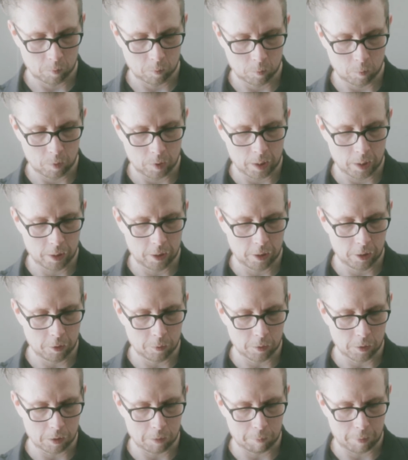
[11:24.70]
one
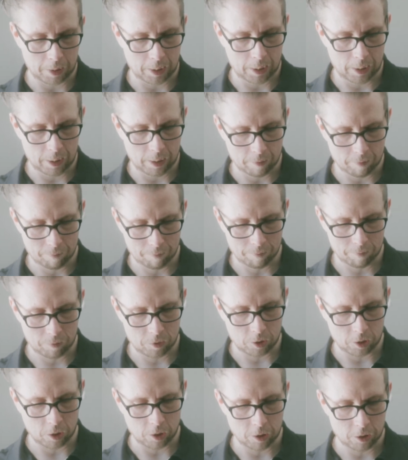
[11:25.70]
USB
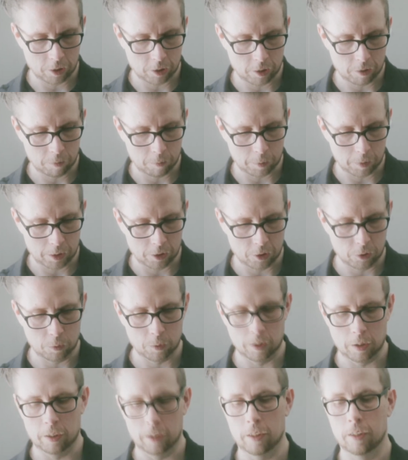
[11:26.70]
charger with
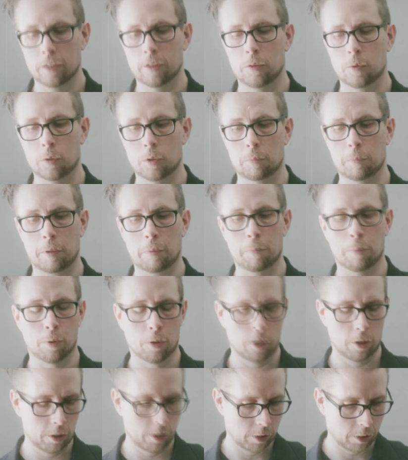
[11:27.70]
dual USB
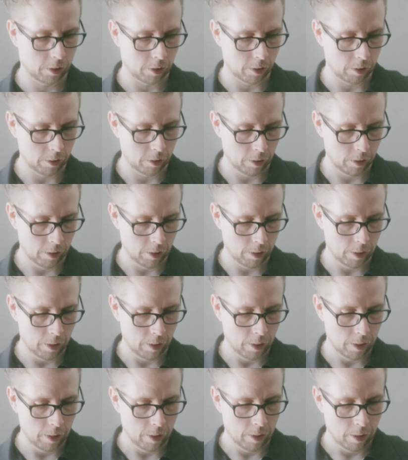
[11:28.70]
ports
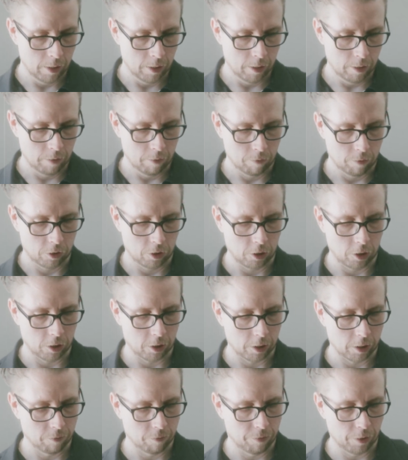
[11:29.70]
for
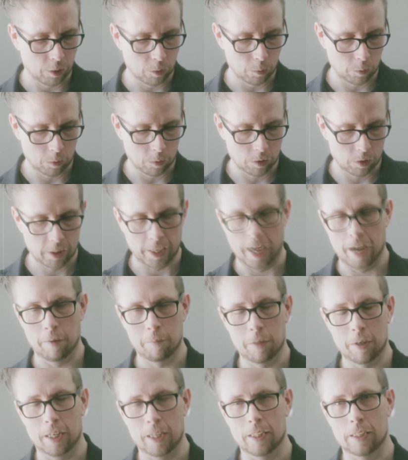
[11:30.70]
charging phone,
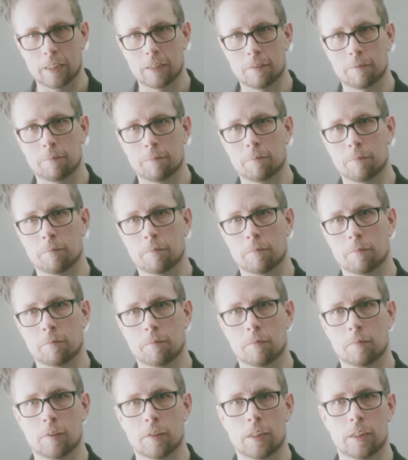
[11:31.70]
camera,
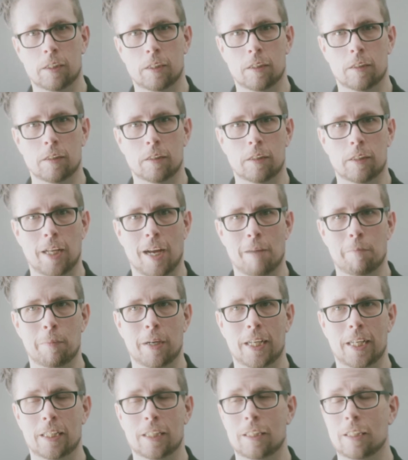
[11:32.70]
uh,
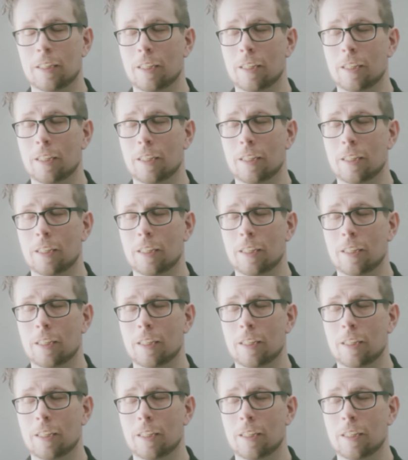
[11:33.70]
tablet.